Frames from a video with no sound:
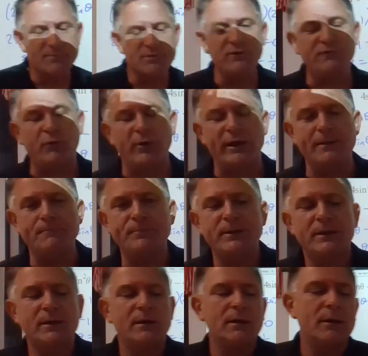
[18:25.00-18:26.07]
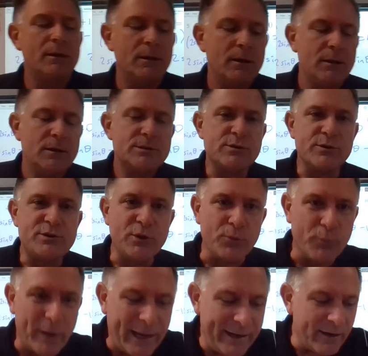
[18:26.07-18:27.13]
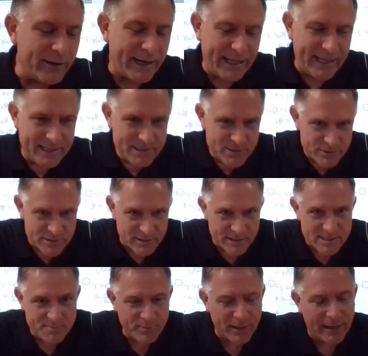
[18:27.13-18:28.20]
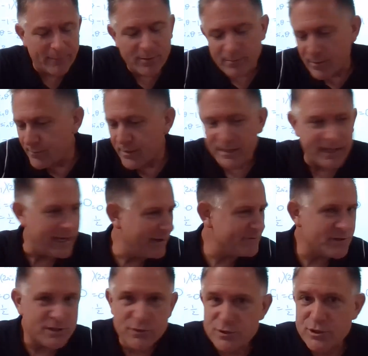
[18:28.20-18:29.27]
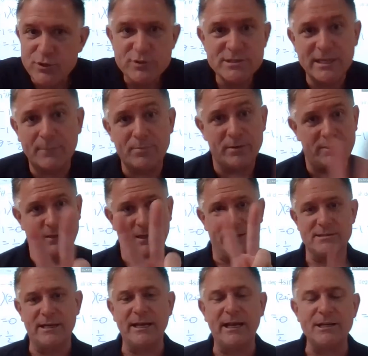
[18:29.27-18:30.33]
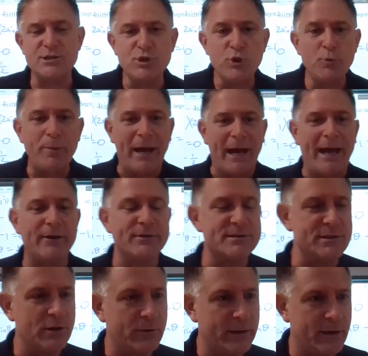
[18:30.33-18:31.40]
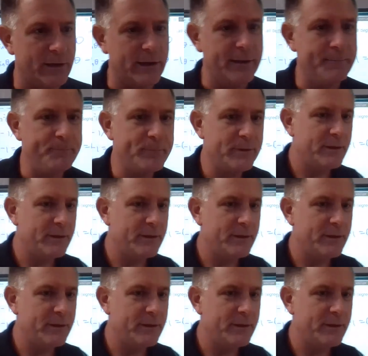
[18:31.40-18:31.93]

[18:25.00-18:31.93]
one's up 240. So to write our answers to this problem, I'm gonna have to do two separate things. I got two patterns going on.